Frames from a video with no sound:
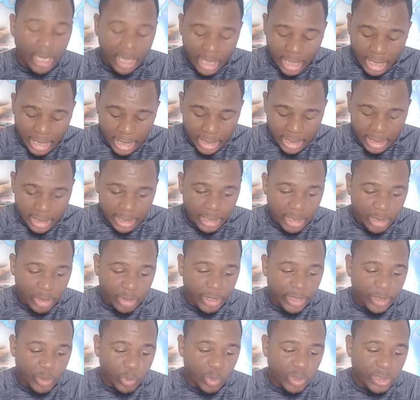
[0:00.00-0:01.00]
And, you
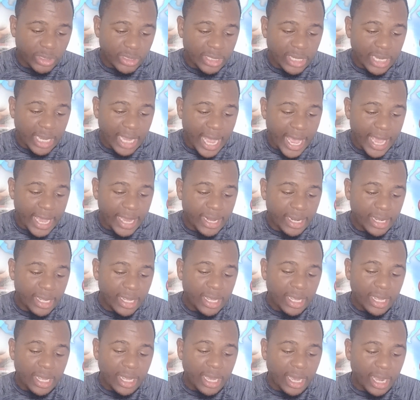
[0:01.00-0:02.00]
know, it was skied
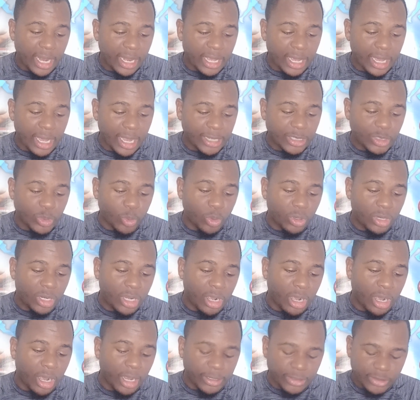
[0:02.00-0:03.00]
and he got out
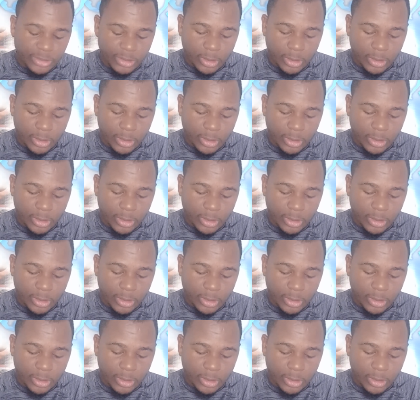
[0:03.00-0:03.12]
caught.